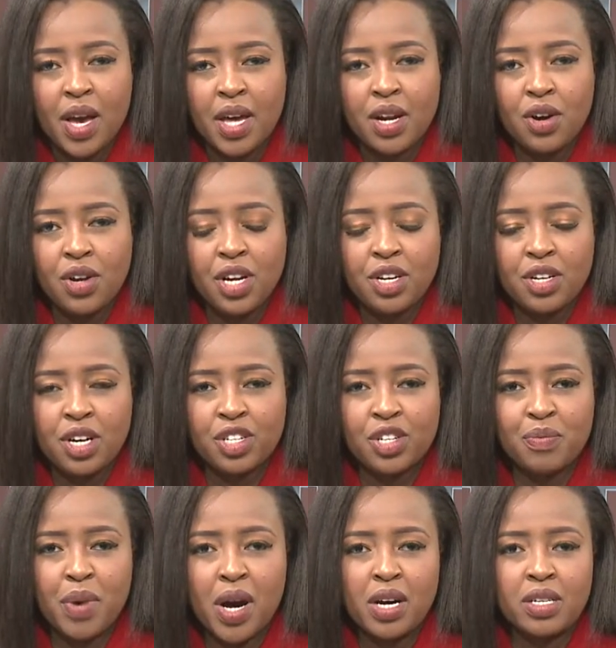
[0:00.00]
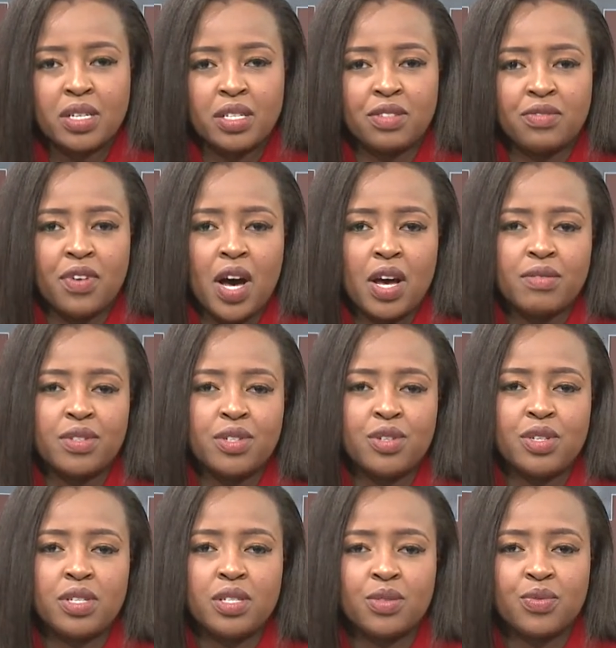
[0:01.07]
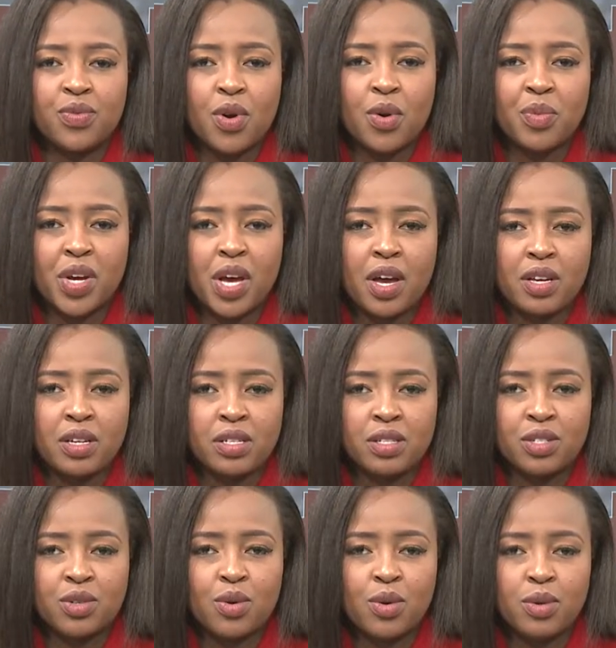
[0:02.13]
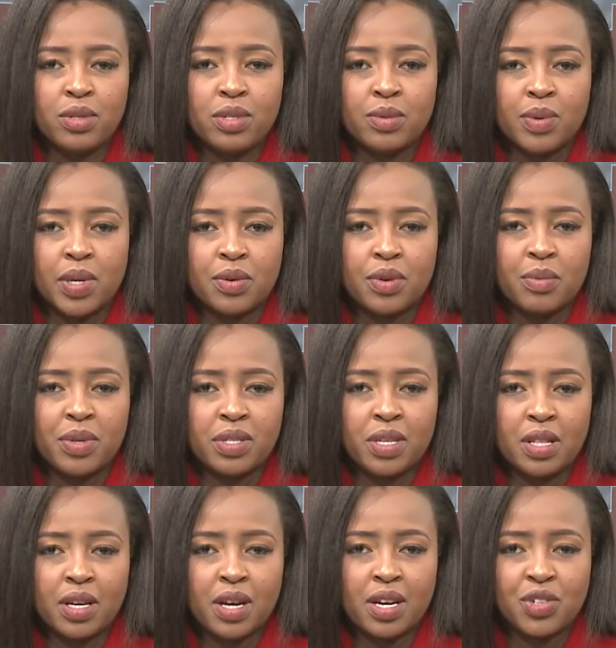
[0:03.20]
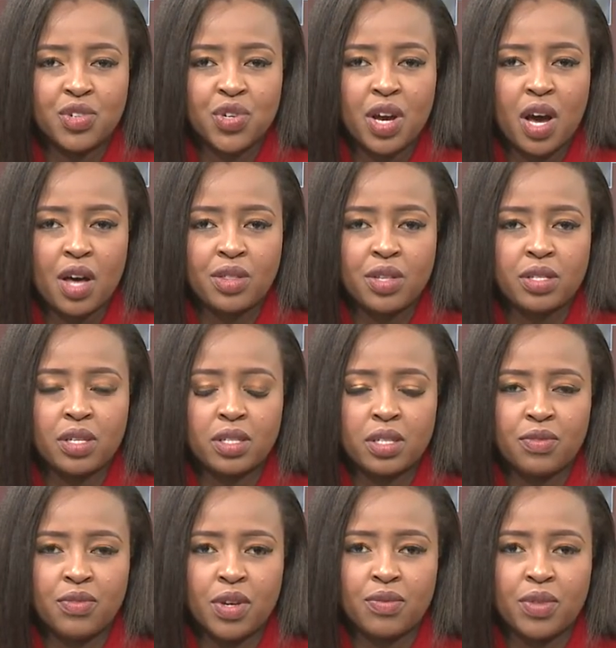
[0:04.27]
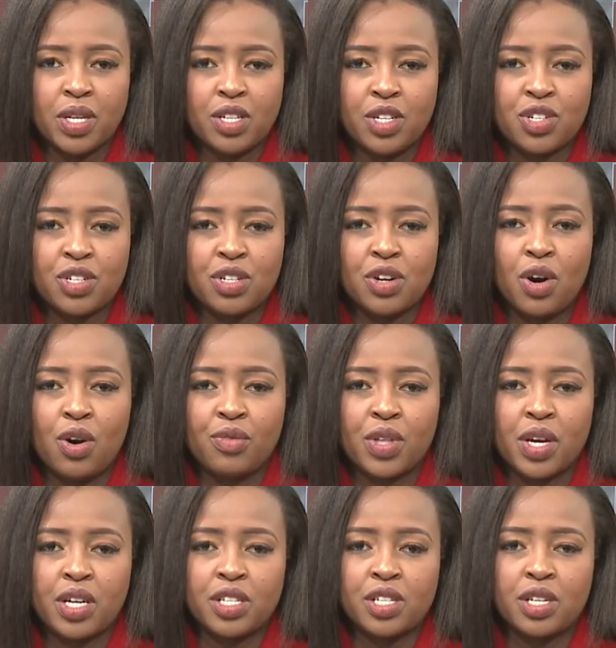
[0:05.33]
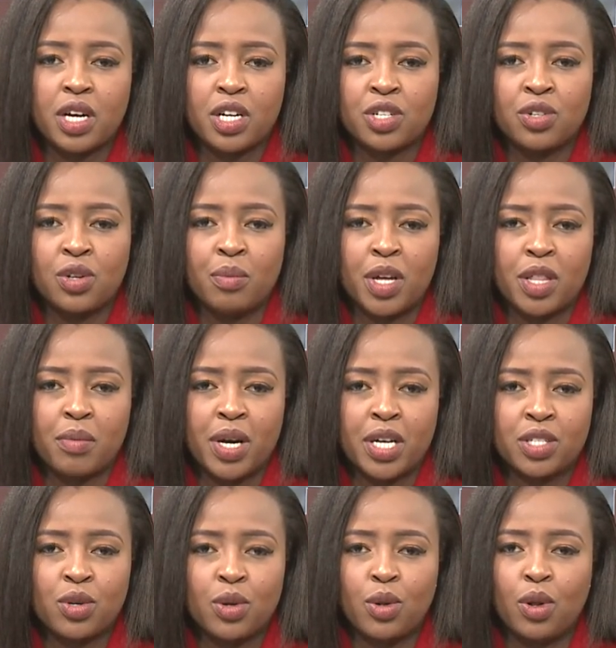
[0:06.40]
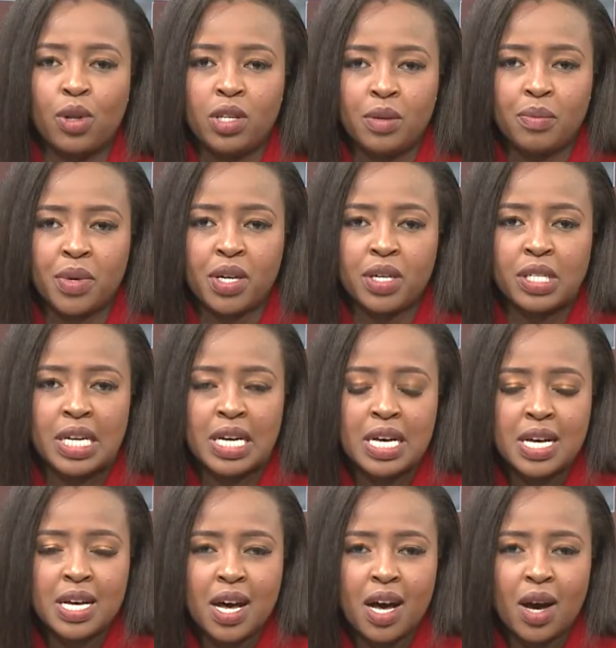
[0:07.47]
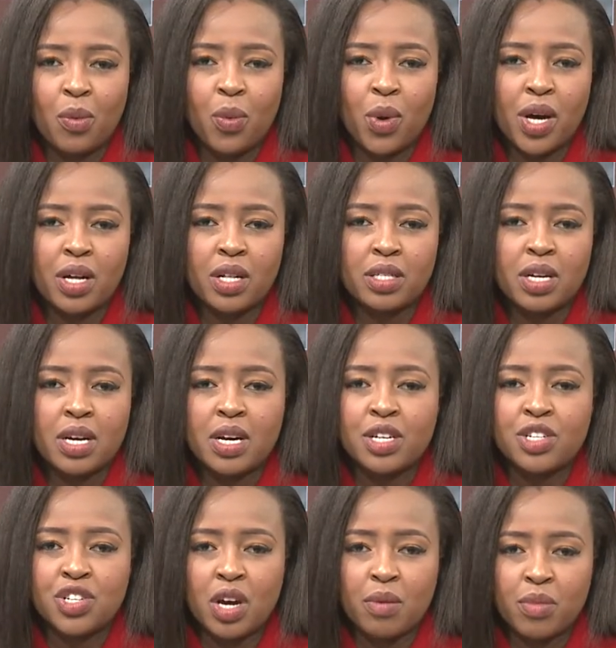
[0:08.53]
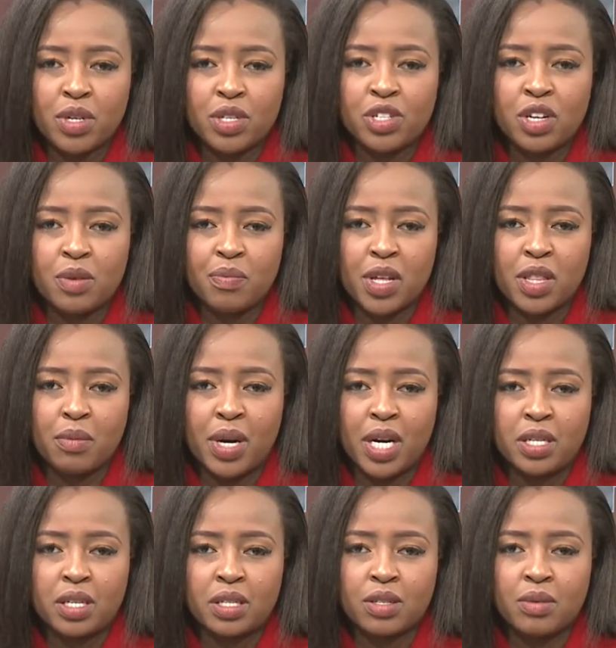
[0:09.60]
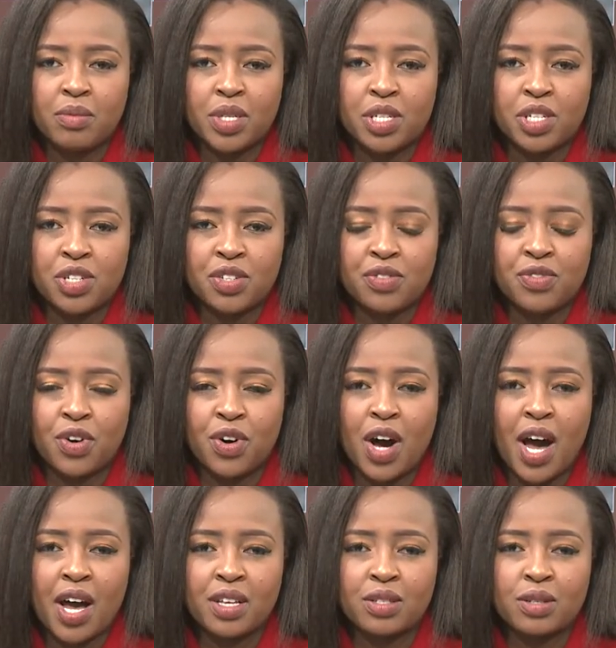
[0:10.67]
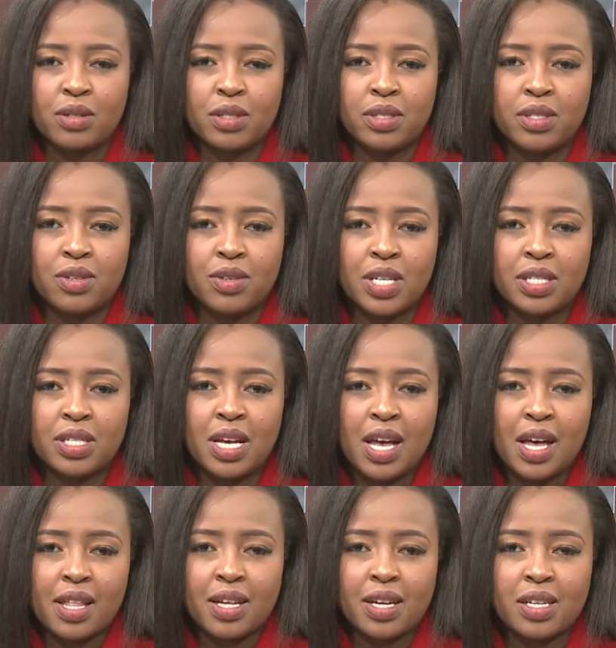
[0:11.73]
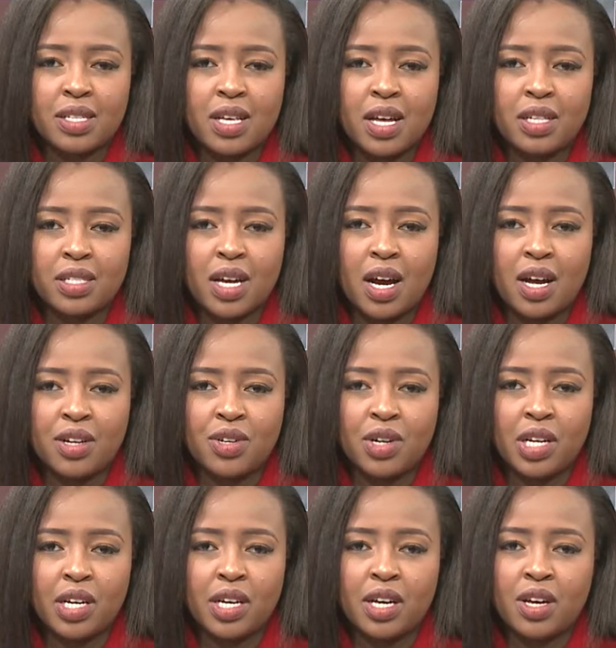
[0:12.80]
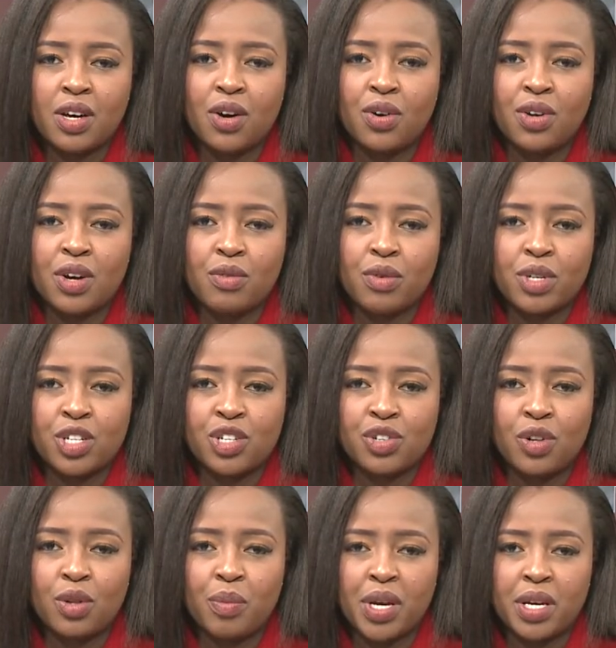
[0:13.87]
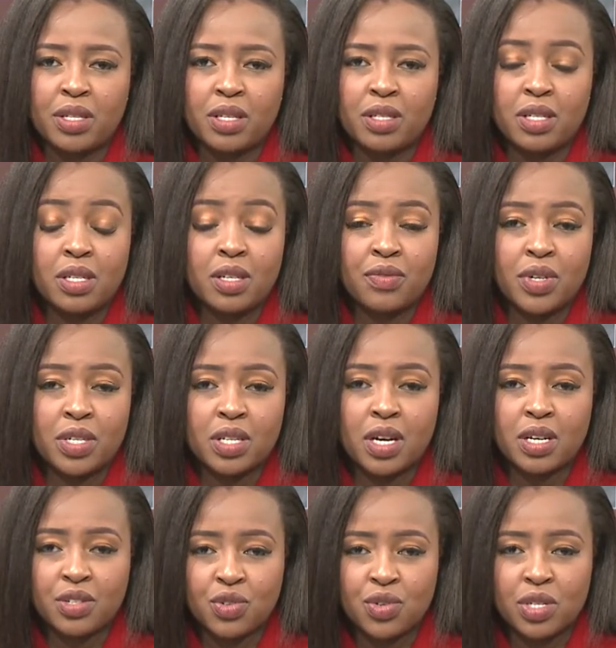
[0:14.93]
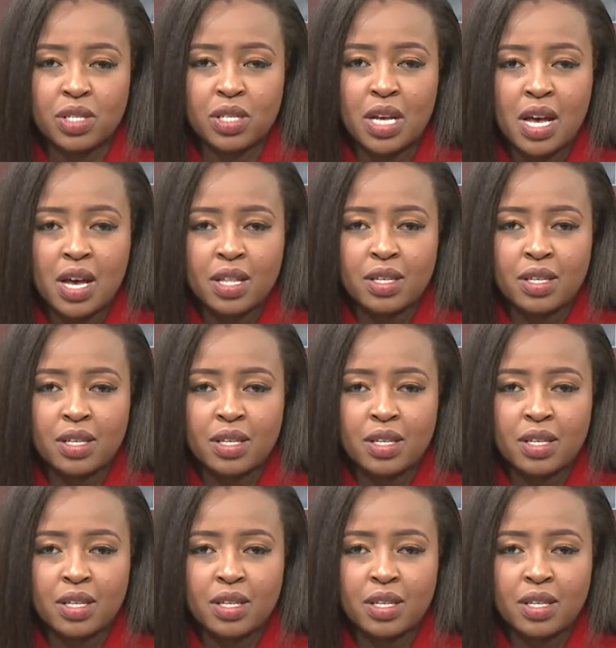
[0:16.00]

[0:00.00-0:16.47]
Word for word: And on Education Matters, five students from Kenyan schools will represent the country at the 65th edition of the International Mathematical Olympiad, a world championship mathematics competition for high school students that is held annually on a rotational basis in different countries.